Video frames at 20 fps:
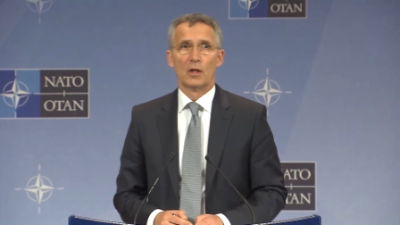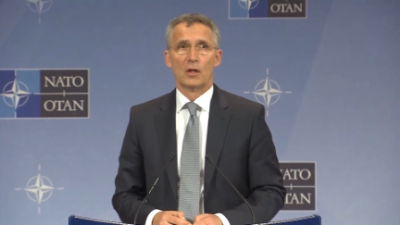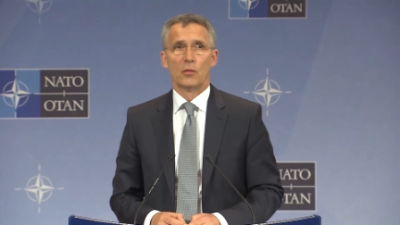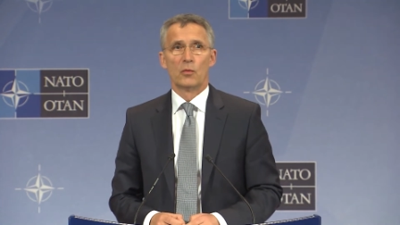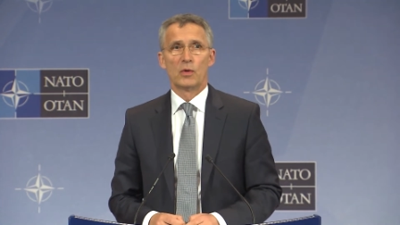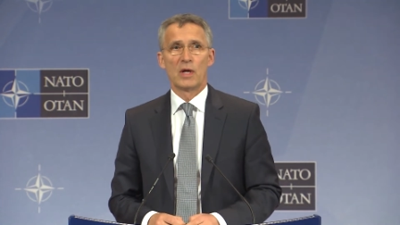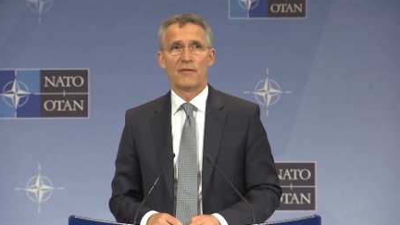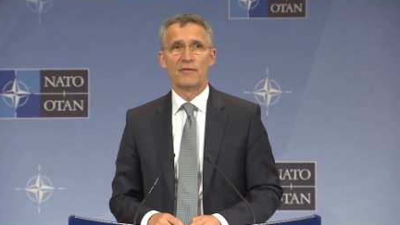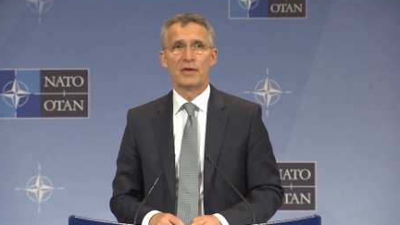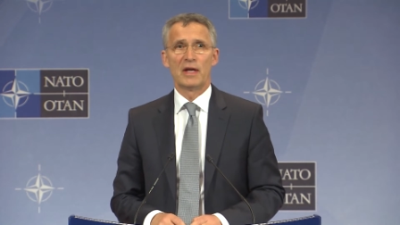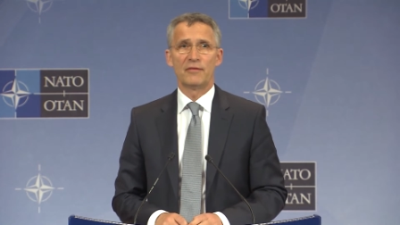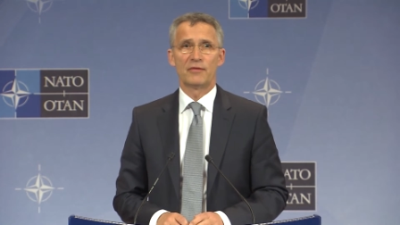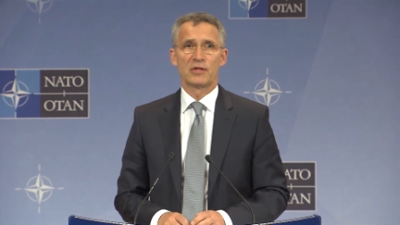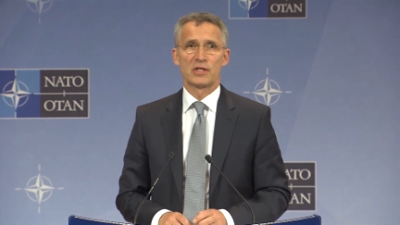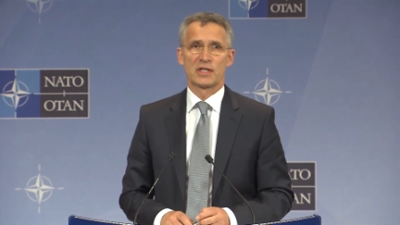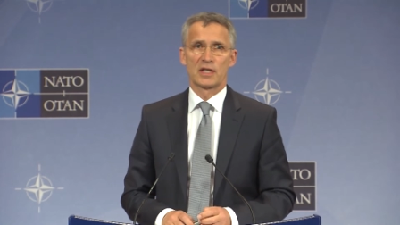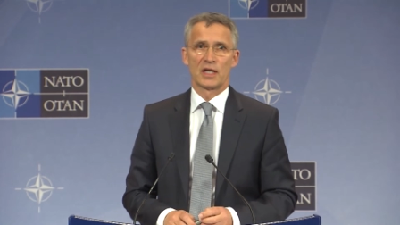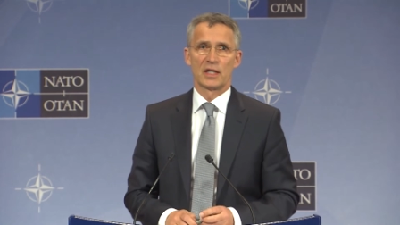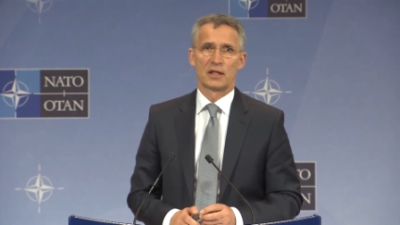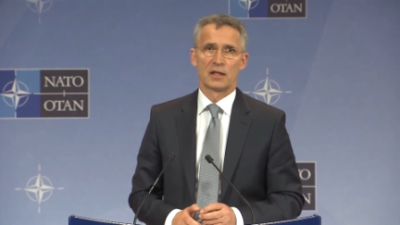We have never
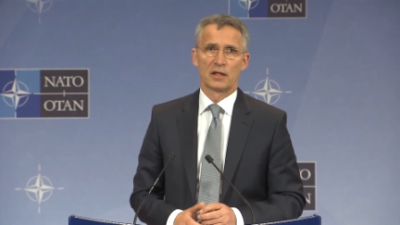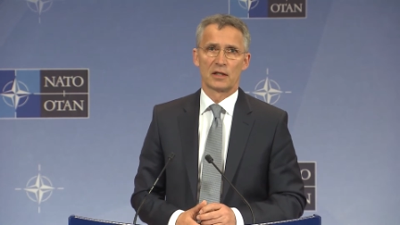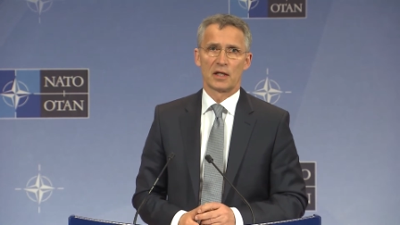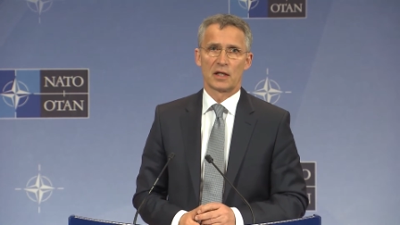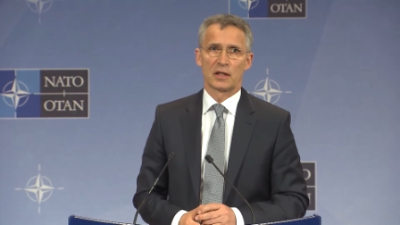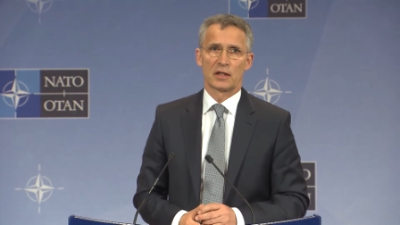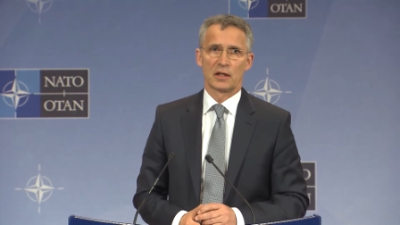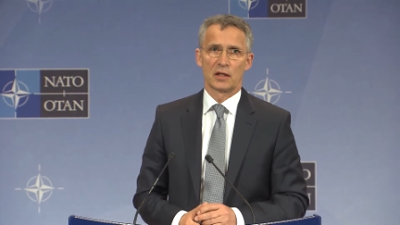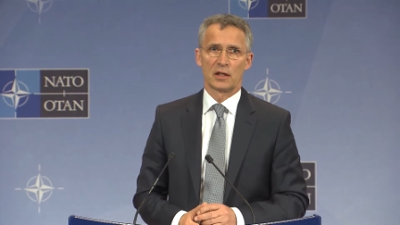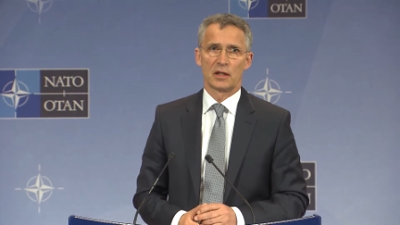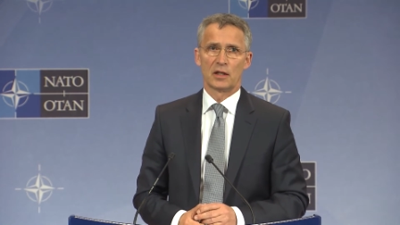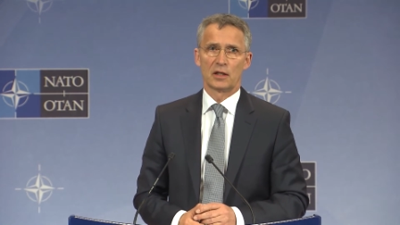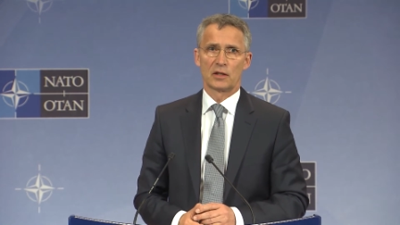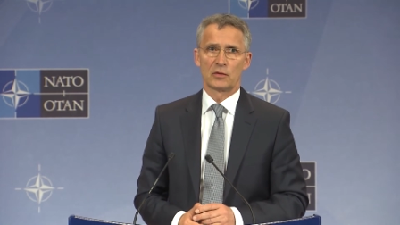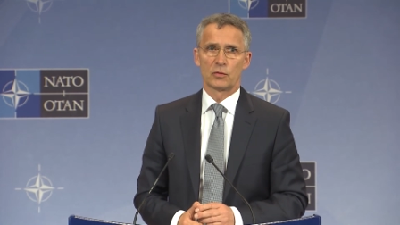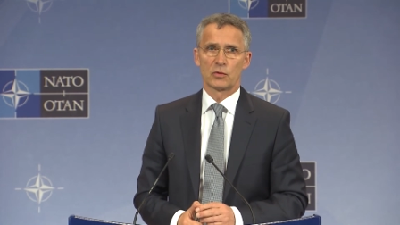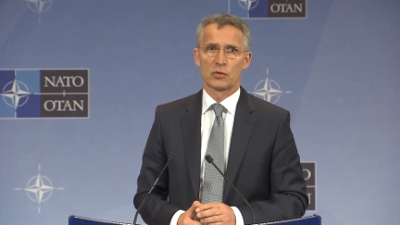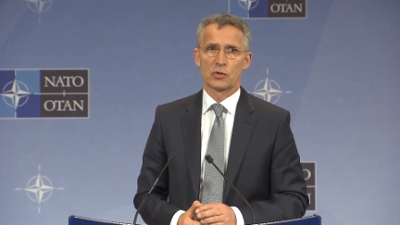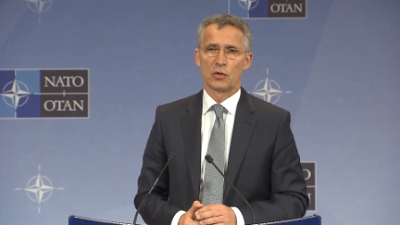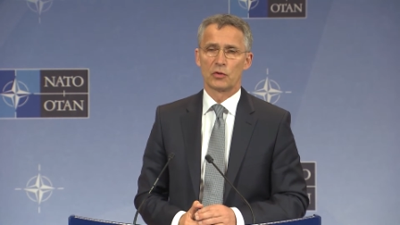said that
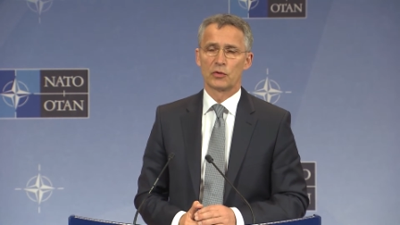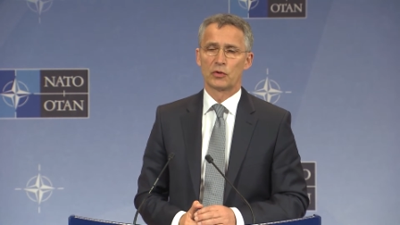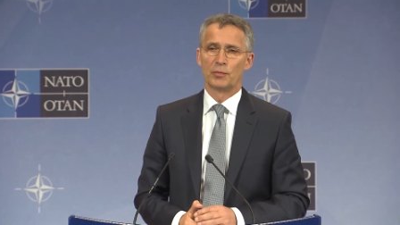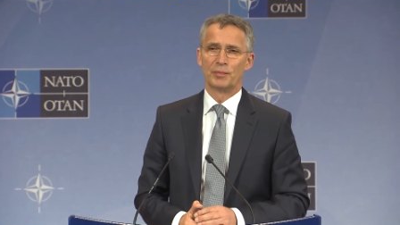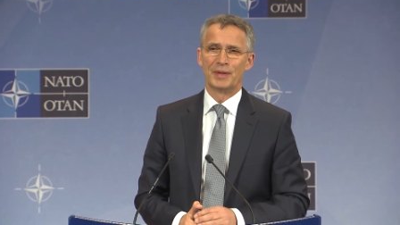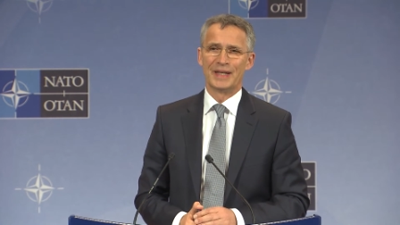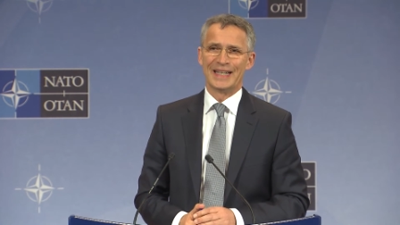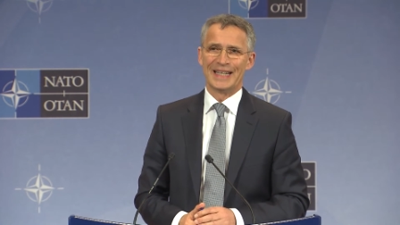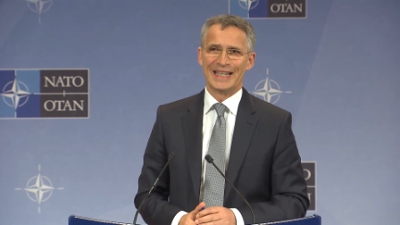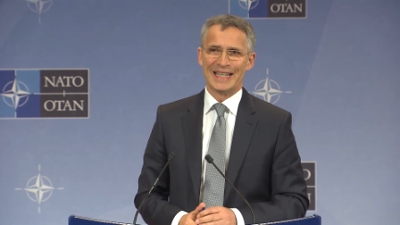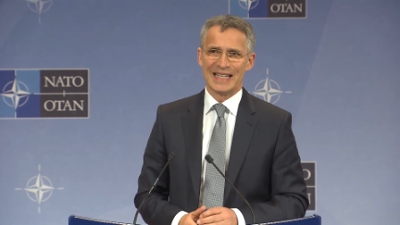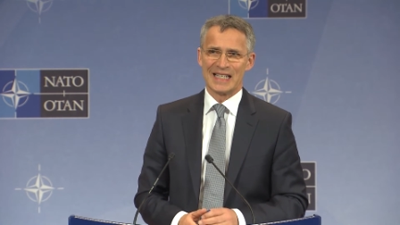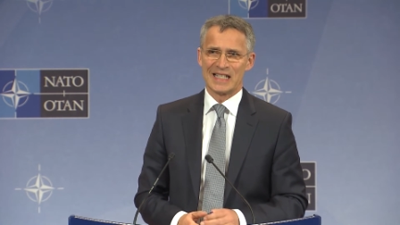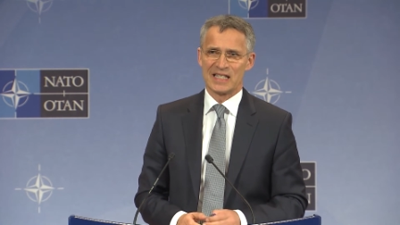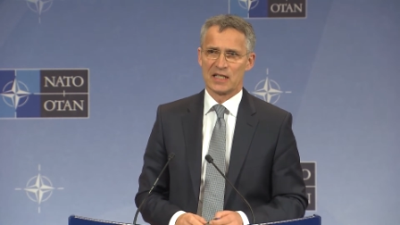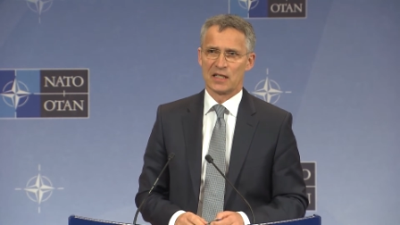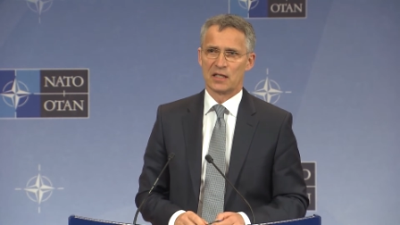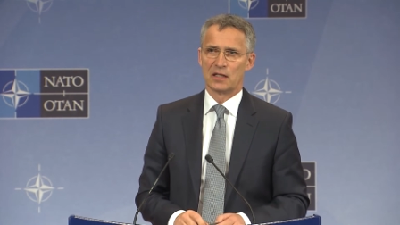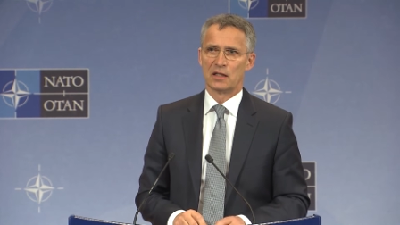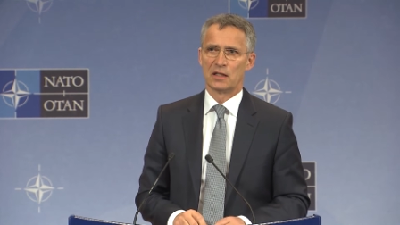it was going to be
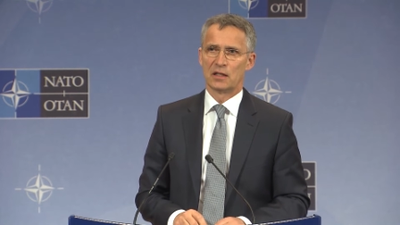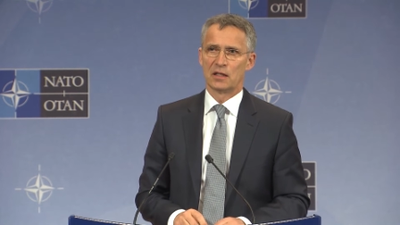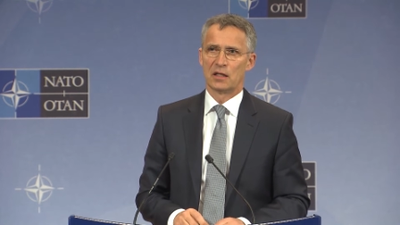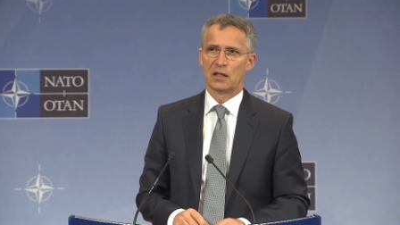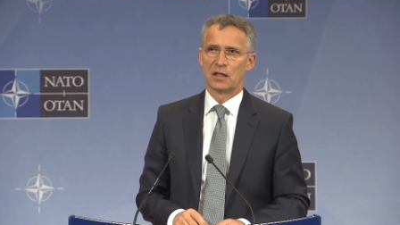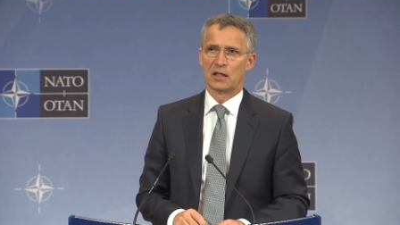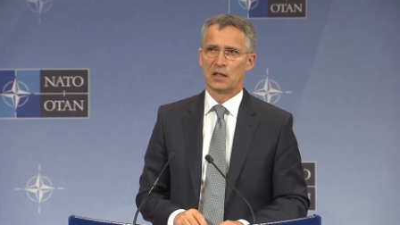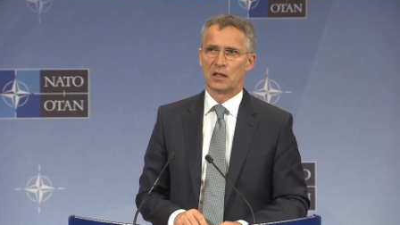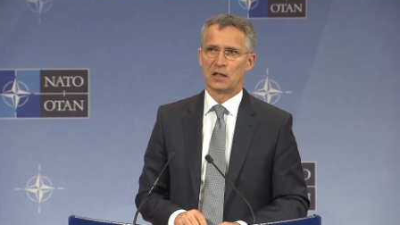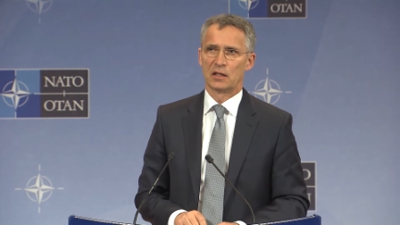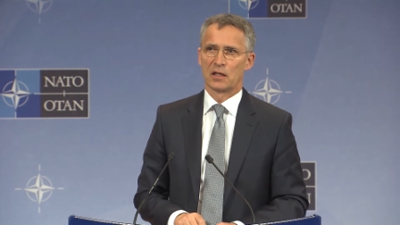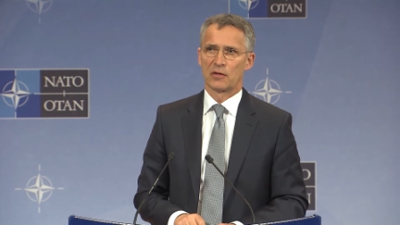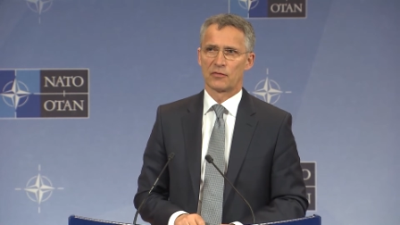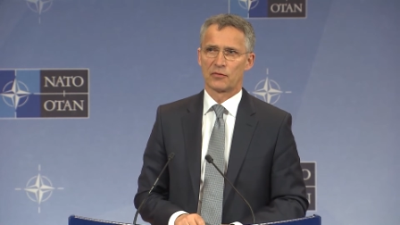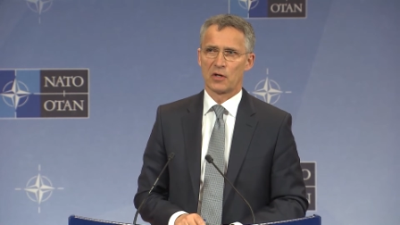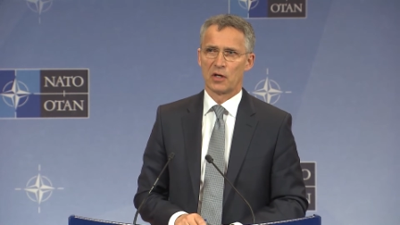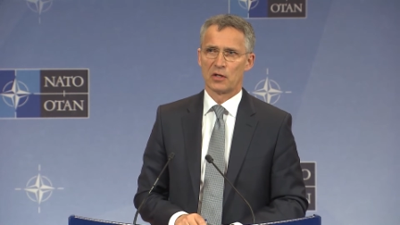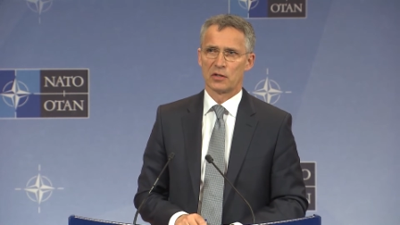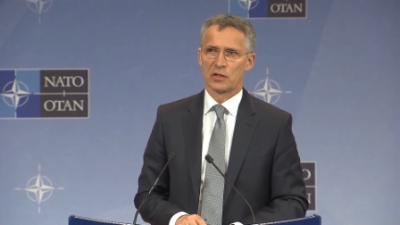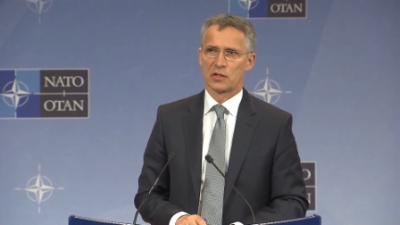easy in
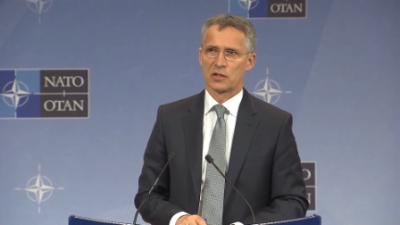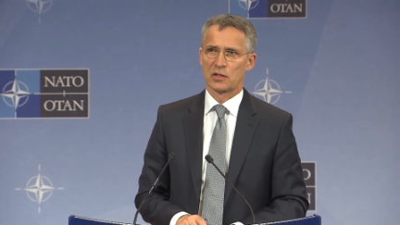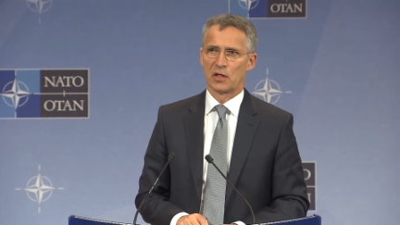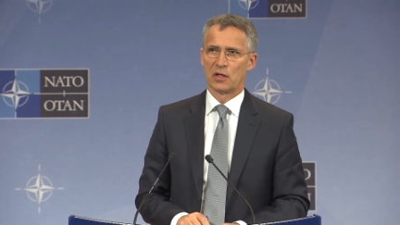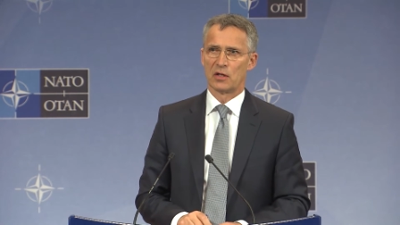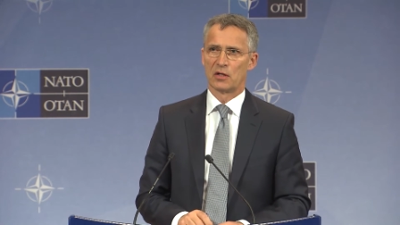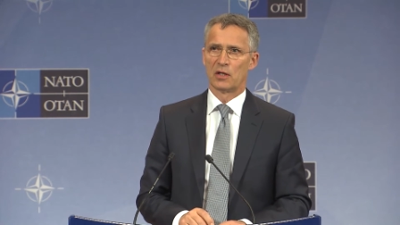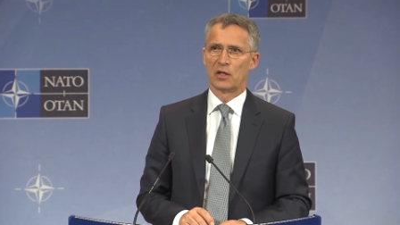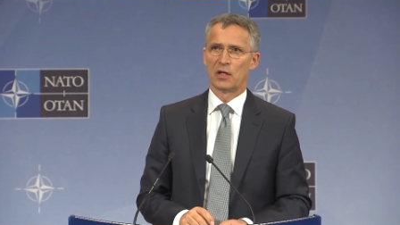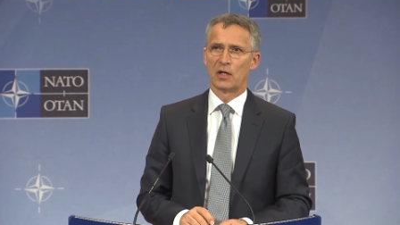Afghanistan.